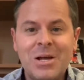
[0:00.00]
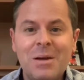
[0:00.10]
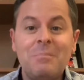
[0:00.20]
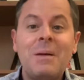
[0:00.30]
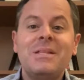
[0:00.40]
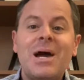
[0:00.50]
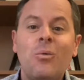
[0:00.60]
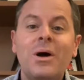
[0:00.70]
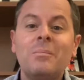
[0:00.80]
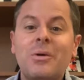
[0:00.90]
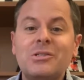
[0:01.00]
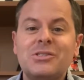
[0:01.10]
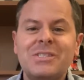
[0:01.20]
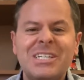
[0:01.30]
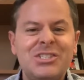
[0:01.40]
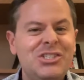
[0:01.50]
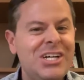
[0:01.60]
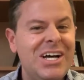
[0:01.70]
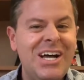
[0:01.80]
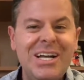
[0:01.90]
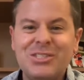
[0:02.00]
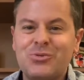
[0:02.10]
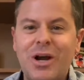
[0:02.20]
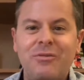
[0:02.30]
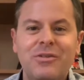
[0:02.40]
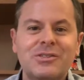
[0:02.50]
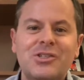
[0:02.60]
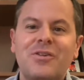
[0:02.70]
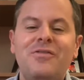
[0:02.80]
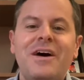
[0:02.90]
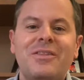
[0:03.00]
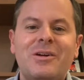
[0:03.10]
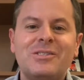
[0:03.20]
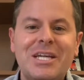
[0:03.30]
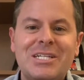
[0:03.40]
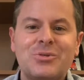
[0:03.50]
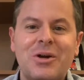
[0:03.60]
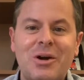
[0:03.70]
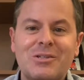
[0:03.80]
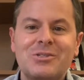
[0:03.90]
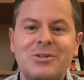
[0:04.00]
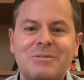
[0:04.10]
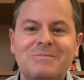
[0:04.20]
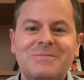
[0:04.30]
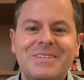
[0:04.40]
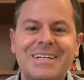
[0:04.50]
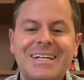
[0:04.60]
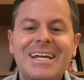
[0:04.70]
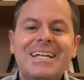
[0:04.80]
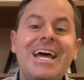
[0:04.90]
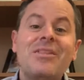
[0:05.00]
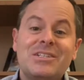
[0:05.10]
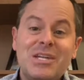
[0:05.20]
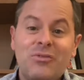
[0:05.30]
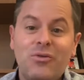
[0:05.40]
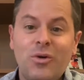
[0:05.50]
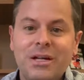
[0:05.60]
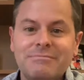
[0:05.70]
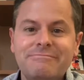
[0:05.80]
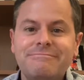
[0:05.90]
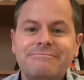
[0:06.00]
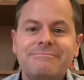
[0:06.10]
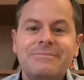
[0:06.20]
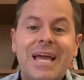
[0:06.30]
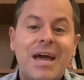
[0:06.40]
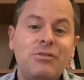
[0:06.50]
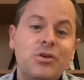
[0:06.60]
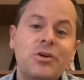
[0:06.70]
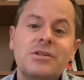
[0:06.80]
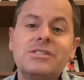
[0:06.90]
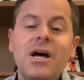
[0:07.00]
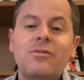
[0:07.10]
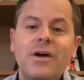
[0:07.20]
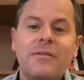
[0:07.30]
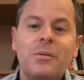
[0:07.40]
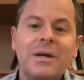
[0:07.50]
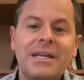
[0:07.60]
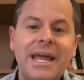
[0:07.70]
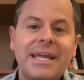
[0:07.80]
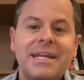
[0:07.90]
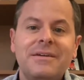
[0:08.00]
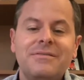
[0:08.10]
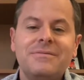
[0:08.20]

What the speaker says: Maybe that one person that just ruffles your feathers each rehearsal. Now, the tough one. Have you yourself ever been negative?